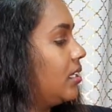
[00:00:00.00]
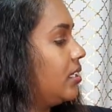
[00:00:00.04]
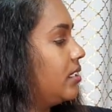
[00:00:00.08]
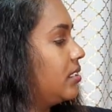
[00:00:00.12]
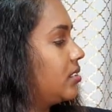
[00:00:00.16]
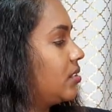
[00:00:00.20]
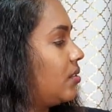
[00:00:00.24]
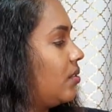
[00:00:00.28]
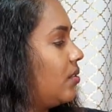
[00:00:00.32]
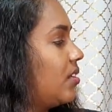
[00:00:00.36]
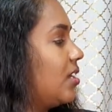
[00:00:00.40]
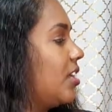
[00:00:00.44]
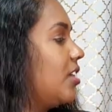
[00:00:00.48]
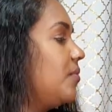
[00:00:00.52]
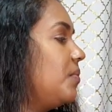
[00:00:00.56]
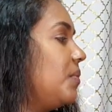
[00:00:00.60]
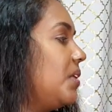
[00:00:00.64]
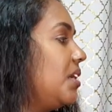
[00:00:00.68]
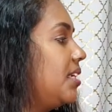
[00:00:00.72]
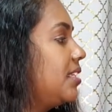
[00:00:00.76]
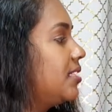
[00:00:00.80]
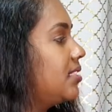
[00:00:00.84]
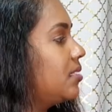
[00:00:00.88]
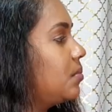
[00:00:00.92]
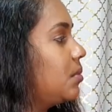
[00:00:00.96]
so it gave me
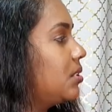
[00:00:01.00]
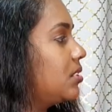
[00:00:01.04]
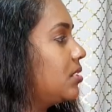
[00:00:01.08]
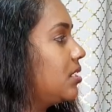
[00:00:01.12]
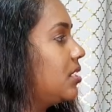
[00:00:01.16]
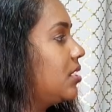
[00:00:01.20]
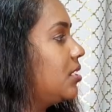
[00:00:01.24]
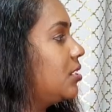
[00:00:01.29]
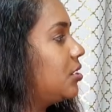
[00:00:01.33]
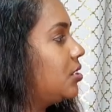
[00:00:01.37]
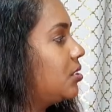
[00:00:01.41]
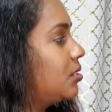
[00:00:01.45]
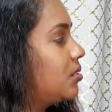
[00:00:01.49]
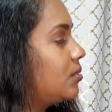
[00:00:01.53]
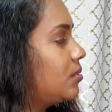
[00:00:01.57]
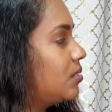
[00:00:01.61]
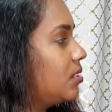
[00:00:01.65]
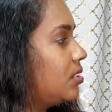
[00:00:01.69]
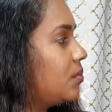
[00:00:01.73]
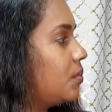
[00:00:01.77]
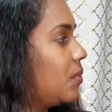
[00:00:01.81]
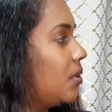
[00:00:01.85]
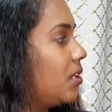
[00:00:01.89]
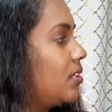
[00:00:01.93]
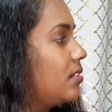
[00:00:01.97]
a little bit of
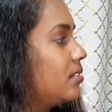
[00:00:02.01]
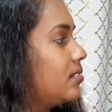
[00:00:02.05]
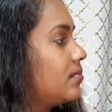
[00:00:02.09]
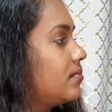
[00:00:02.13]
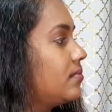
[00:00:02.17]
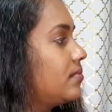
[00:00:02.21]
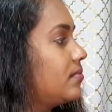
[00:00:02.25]
issues, but